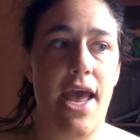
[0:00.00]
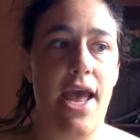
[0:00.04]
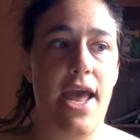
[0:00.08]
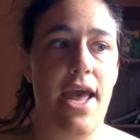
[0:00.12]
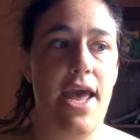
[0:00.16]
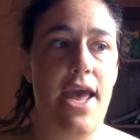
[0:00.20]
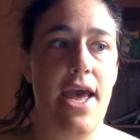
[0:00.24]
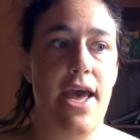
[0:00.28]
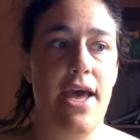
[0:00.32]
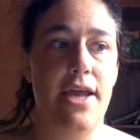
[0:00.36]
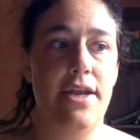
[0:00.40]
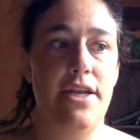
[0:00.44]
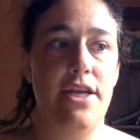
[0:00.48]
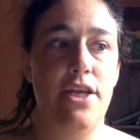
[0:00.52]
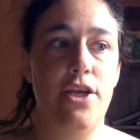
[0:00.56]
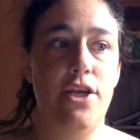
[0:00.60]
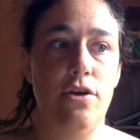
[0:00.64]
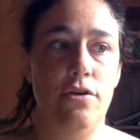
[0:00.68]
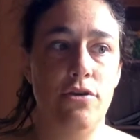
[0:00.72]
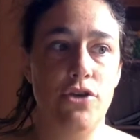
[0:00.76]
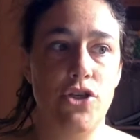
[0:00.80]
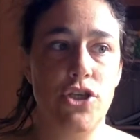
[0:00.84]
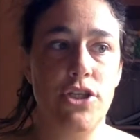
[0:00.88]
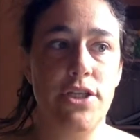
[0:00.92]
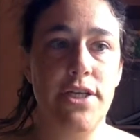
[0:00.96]
and it
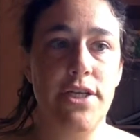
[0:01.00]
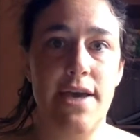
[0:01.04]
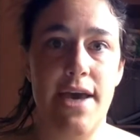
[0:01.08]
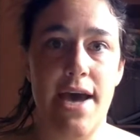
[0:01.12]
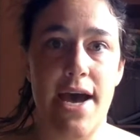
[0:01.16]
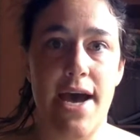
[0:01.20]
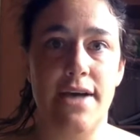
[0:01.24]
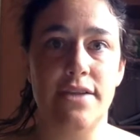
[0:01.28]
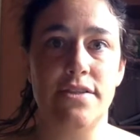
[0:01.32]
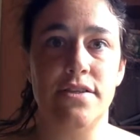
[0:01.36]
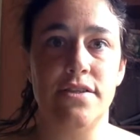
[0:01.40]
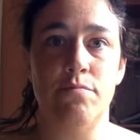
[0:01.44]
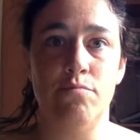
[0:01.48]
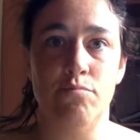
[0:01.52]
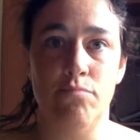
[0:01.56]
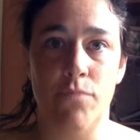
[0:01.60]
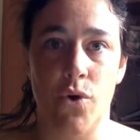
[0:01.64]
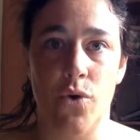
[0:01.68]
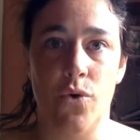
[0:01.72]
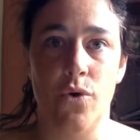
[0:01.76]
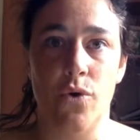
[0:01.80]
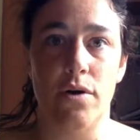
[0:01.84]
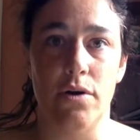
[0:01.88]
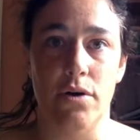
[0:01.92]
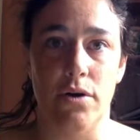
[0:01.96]
usually has a
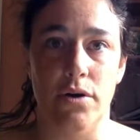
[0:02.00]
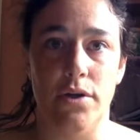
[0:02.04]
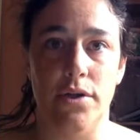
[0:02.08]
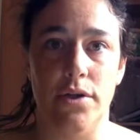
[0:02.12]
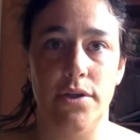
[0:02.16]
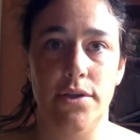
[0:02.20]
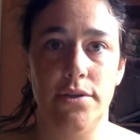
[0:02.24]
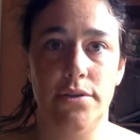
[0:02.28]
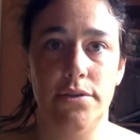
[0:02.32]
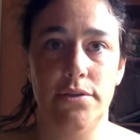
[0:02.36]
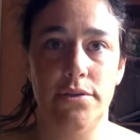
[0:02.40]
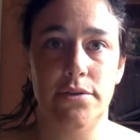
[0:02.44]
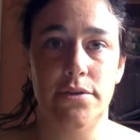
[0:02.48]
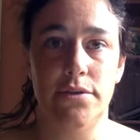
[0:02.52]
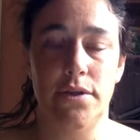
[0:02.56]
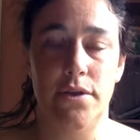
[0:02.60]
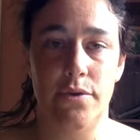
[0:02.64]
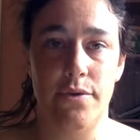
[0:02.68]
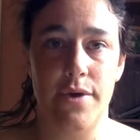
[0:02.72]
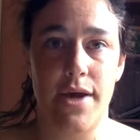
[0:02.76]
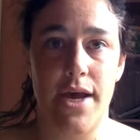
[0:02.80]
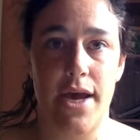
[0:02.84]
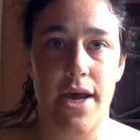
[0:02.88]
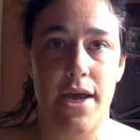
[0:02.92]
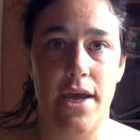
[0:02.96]
moral,
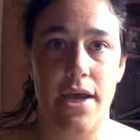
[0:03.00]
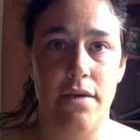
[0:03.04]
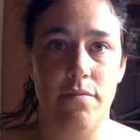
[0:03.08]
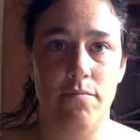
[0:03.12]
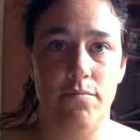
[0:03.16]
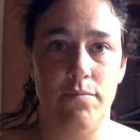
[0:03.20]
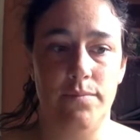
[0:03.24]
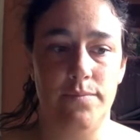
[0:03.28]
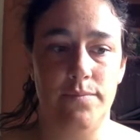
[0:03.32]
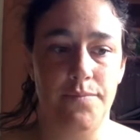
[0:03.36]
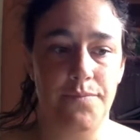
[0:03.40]
okay?